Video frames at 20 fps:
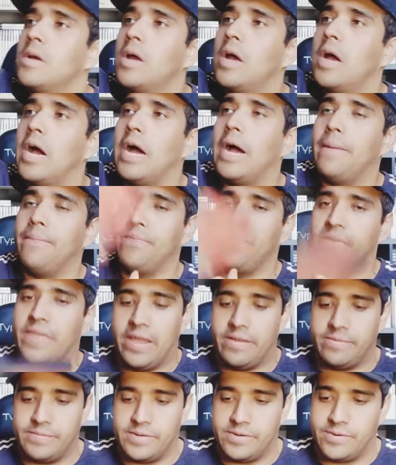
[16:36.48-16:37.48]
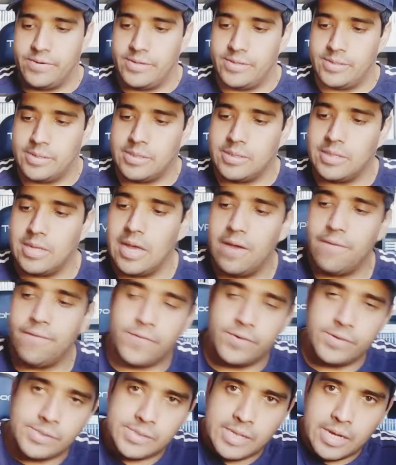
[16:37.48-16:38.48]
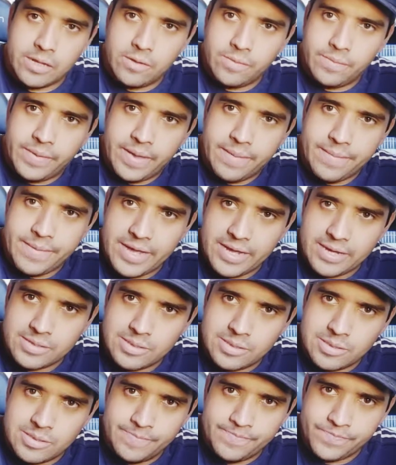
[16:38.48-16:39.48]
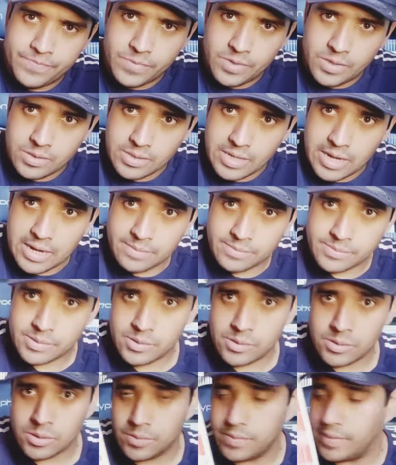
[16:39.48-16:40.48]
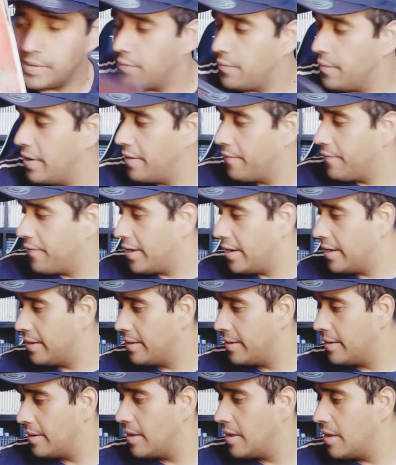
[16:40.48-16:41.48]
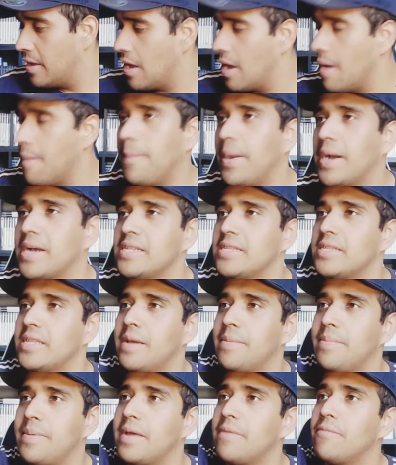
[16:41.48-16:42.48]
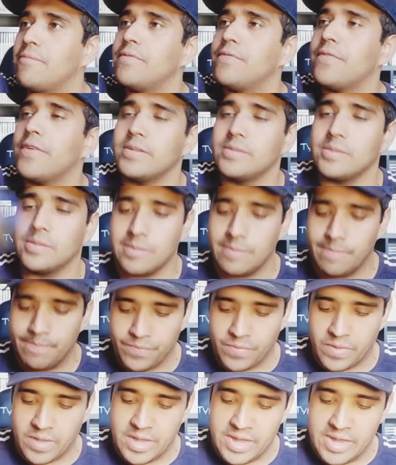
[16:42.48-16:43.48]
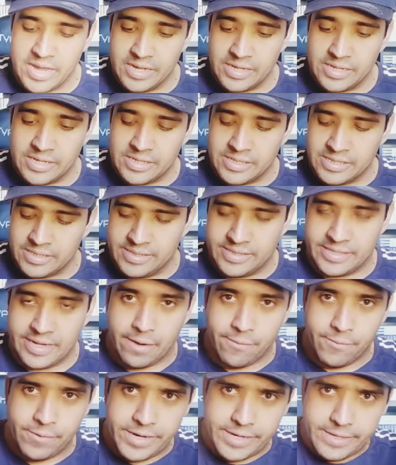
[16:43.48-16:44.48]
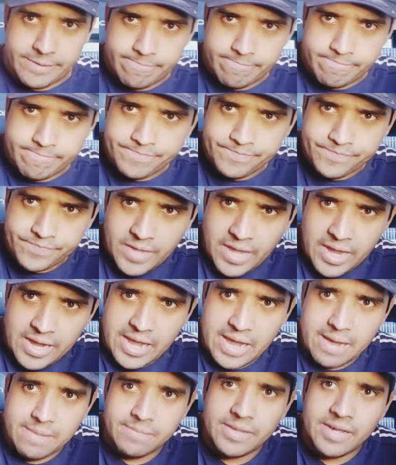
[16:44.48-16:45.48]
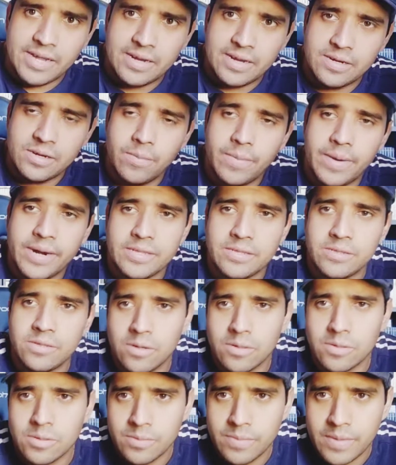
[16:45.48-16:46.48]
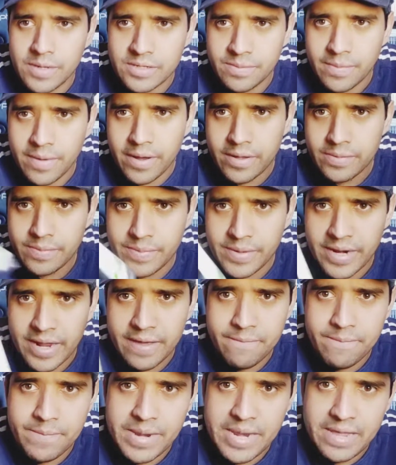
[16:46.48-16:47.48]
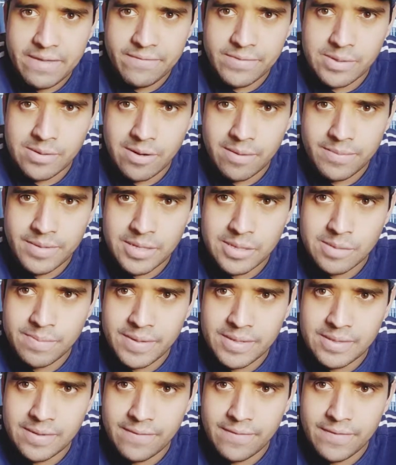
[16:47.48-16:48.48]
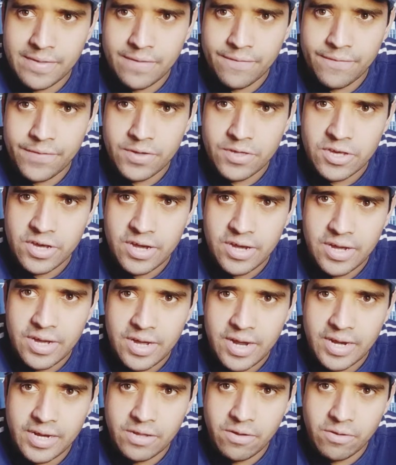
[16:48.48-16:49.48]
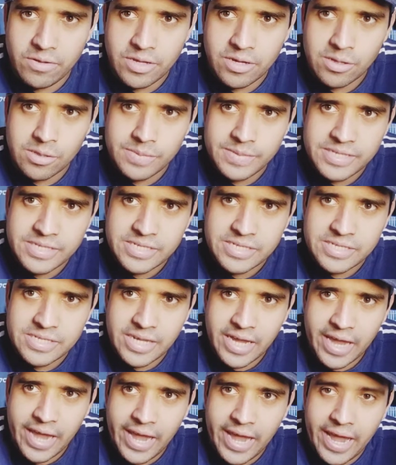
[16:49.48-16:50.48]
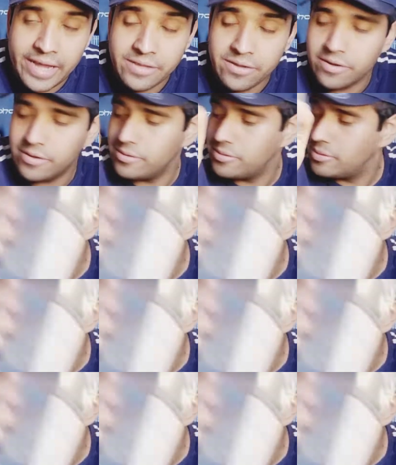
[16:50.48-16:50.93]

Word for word: Uh, Dave Mirra's freestyle BMX. These games used to be really fun back in the day playing with friends. Darwin, a game that nobody talks too much about, but I believe it's gonna be expensive in the future, and it only cost me eight dollars.